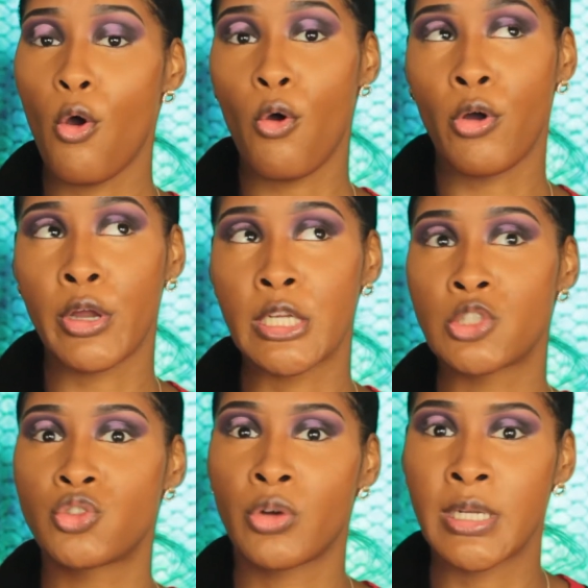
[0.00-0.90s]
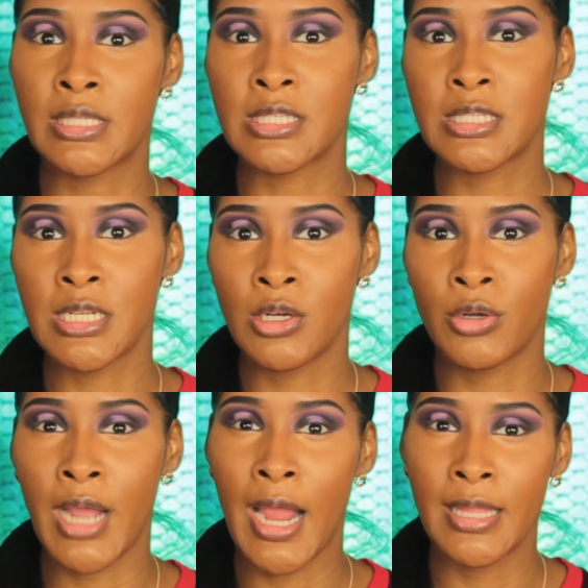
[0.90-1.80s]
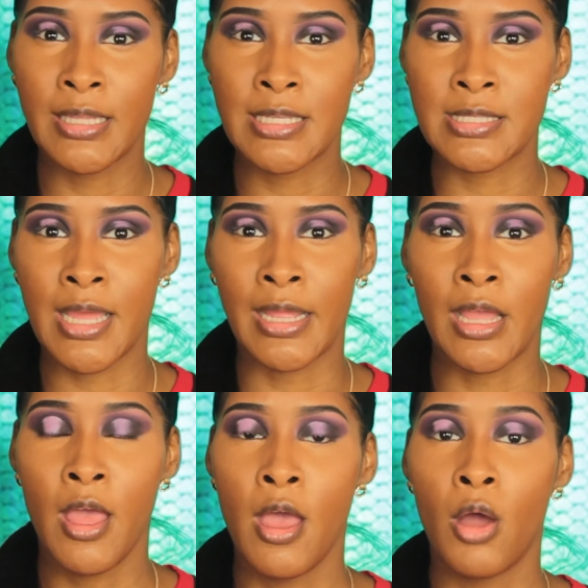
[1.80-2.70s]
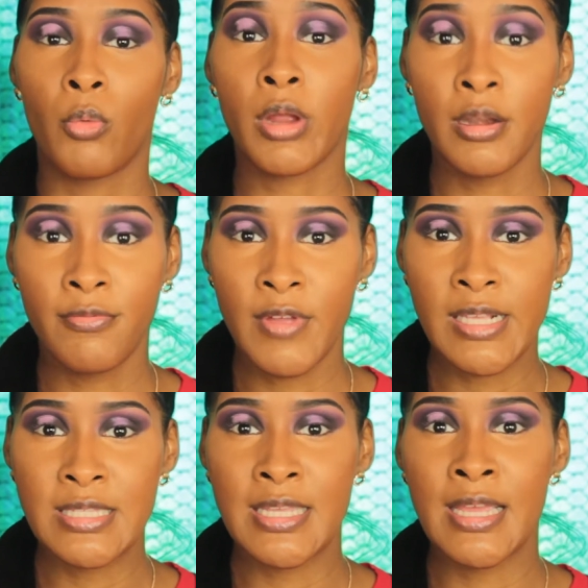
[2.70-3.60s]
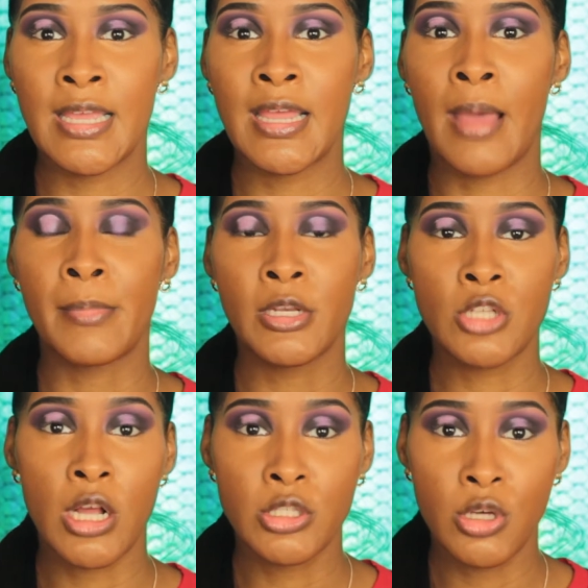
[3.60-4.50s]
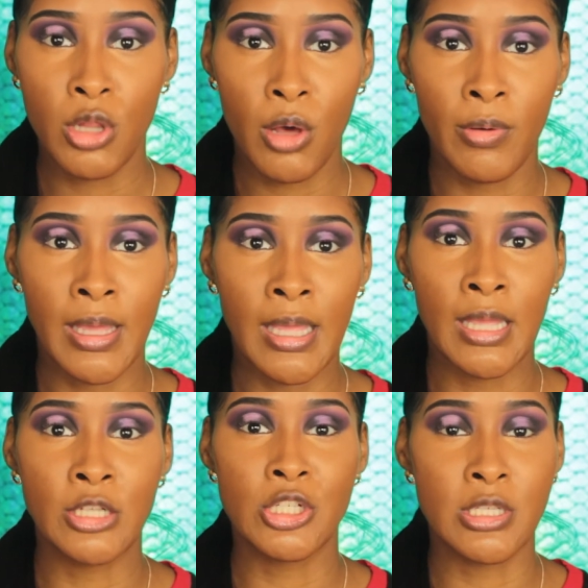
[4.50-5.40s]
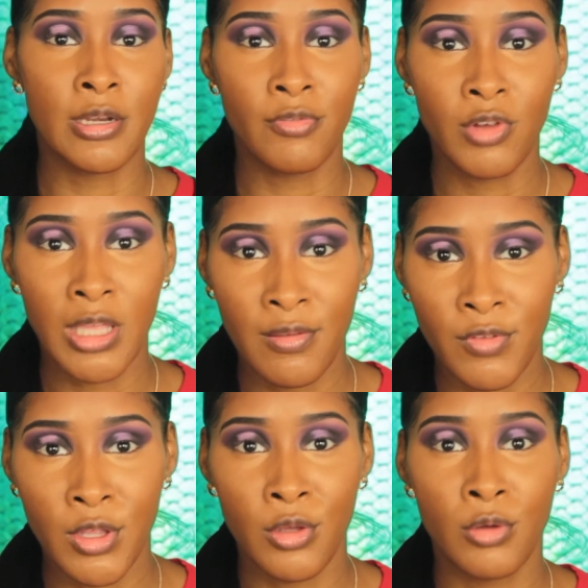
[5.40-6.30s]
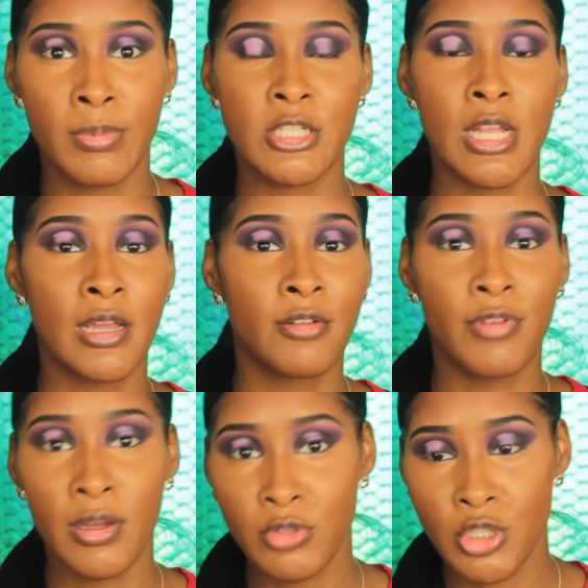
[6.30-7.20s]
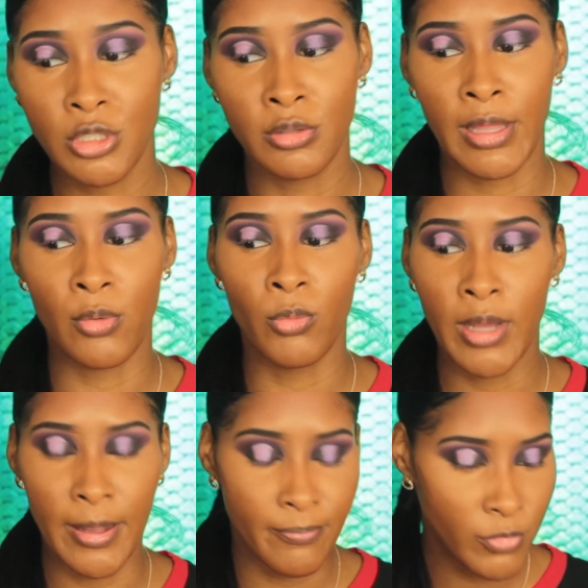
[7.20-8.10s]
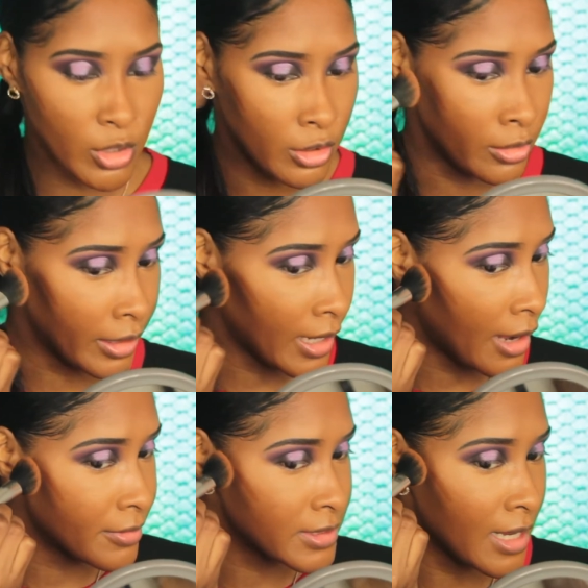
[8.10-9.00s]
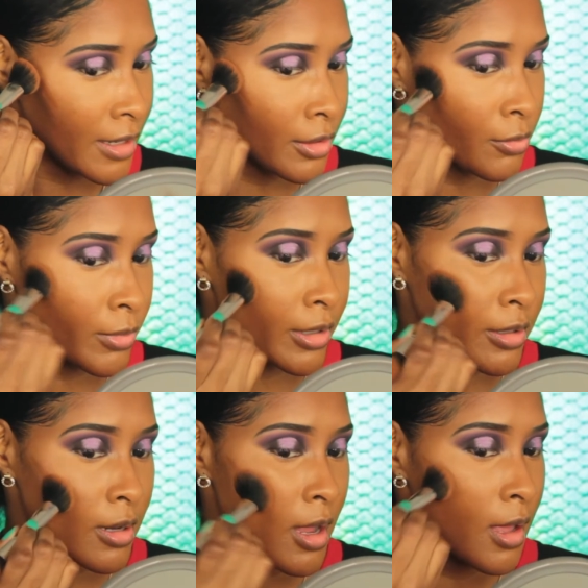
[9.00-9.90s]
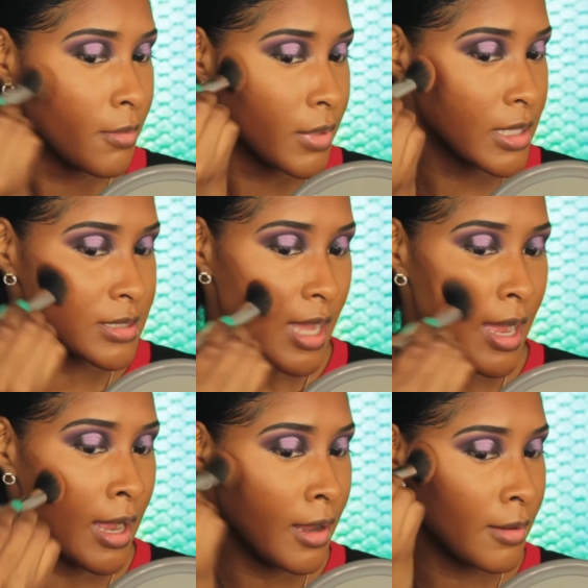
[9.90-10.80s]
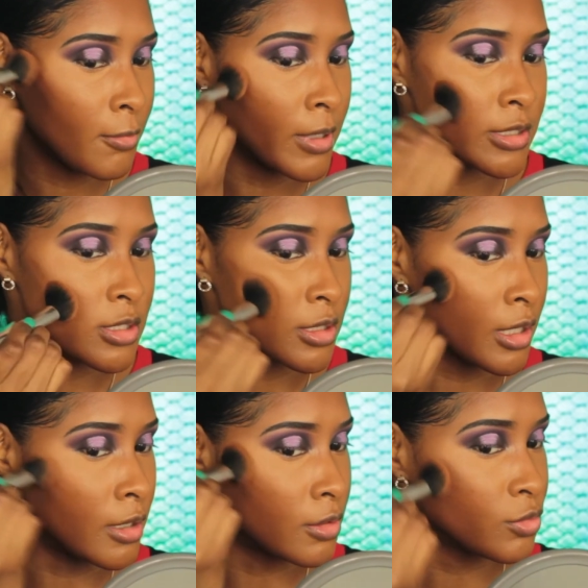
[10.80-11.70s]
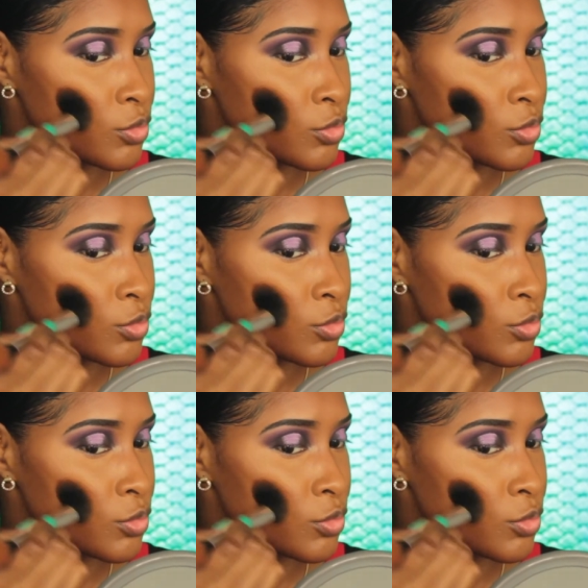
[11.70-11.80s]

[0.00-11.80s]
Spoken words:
Or is Jordyn still KYLIE's like, we're gonna fix it, I'm gonna talk to Chloe, she's gonna forgive you, but she ain't gonna fuck with you? Like, what? You know, like, how is that gonna work? Because I want to know.